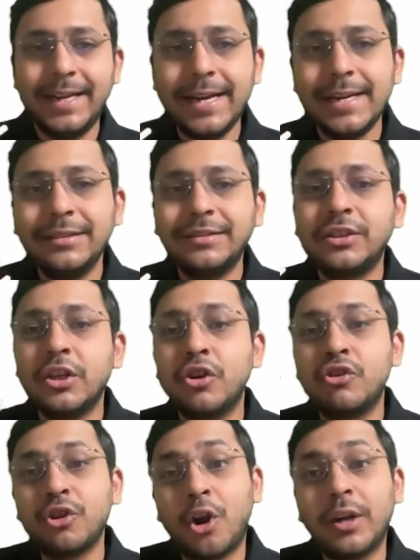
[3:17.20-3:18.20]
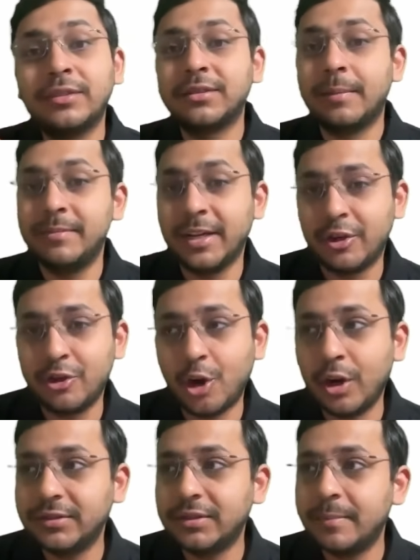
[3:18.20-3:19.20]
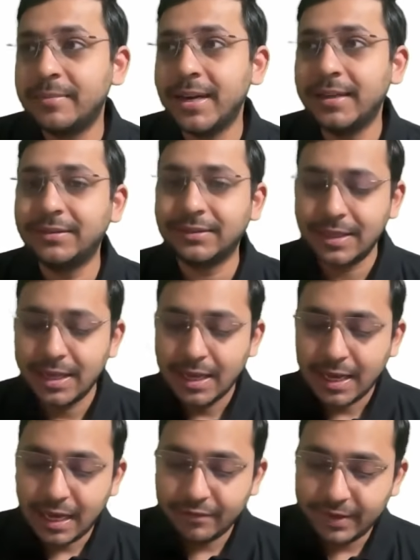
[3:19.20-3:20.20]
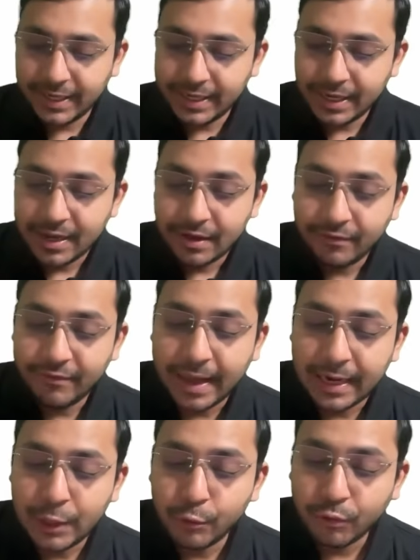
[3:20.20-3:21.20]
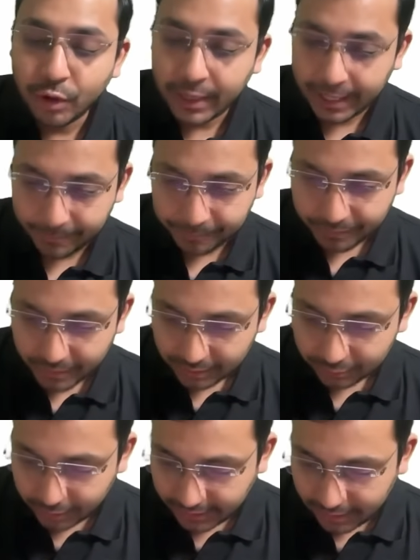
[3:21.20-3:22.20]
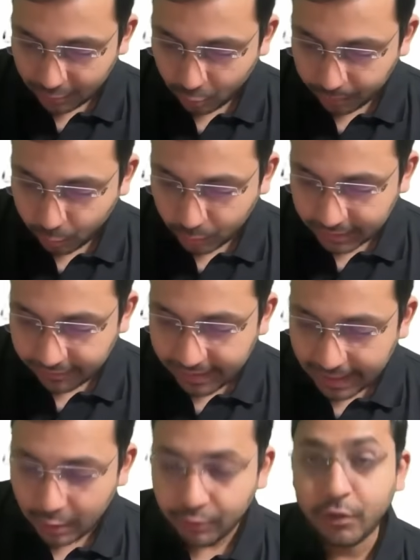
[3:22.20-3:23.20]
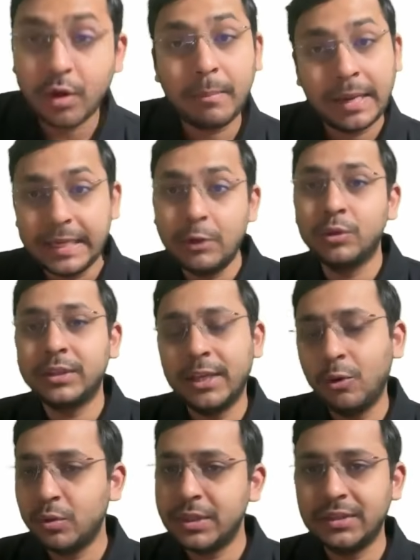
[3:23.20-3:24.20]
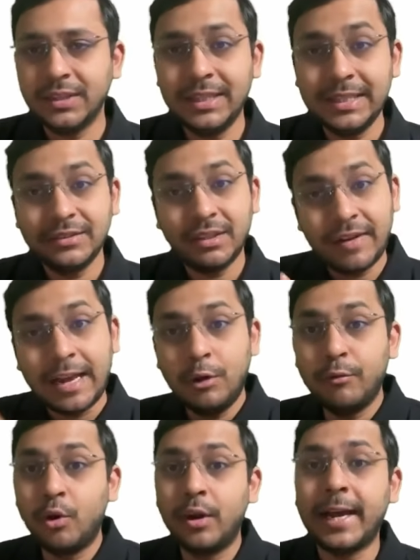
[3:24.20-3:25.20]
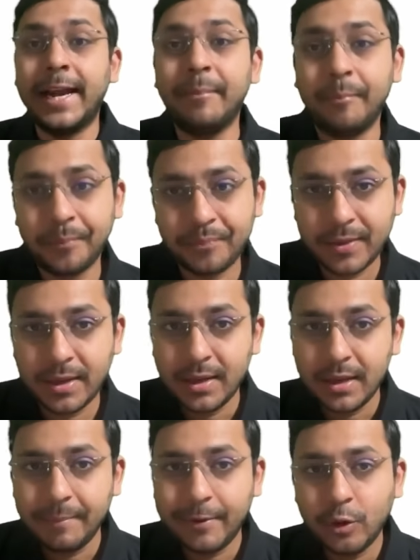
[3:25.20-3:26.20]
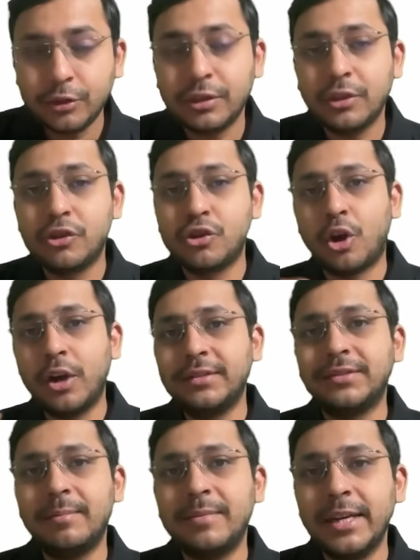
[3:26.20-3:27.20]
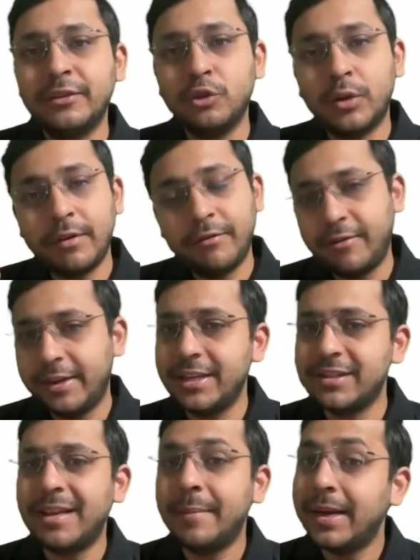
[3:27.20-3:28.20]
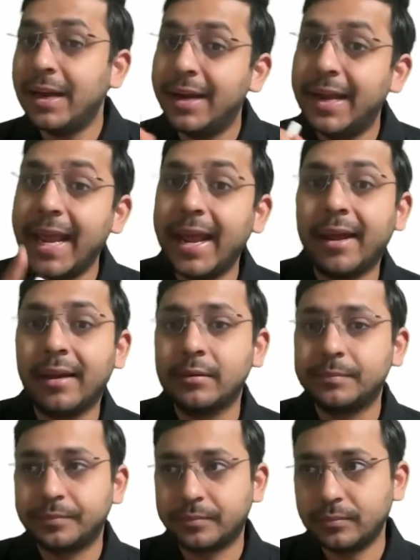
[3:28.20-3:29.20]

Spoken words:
Second is short subjects. Short subjects are very value for time. Okay, log bolte hain value for money hoti hai kuch cheezein, these are value for time. Because short subjects, you can finish them in a day.